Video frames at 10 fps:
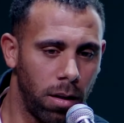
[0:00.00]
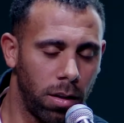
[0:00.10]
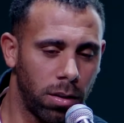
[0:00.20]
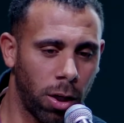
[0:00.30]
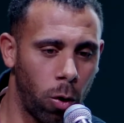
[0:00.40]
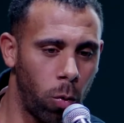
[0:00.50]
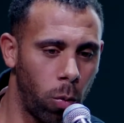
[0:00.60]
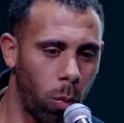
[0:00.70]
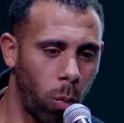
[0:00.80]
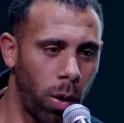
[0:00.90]

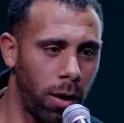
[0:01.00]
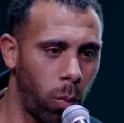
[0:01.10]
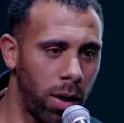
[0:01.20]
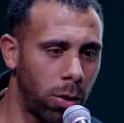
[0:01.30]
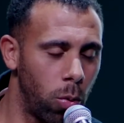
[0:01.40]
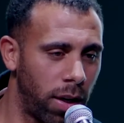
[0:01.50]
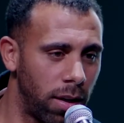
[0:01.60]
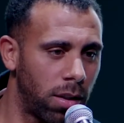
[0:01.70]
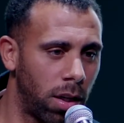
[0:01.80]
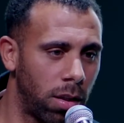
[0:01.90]
So we're
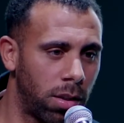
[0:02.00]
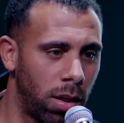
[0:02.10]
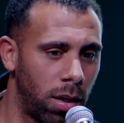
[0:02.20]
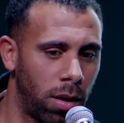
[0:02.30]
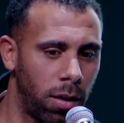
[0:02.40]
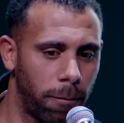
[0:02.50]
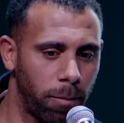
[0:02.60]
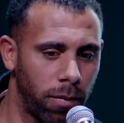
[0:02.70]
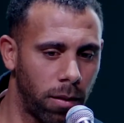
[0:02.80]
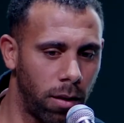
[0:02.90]
talking to
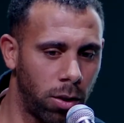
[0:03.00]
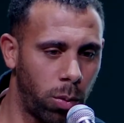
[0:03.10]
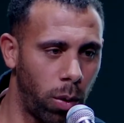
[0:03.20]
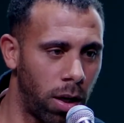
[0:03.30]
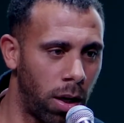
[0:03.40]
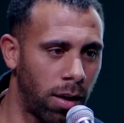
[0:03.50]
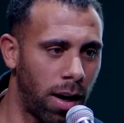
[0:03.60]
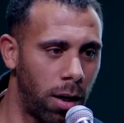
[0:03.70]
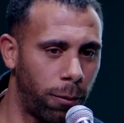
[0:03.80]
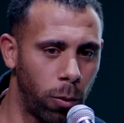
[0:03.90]
Twitter
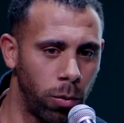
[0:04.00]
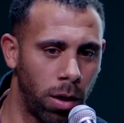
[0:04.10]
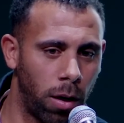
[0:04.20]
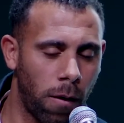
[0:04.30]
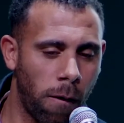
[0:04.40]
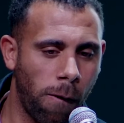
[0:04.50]
California,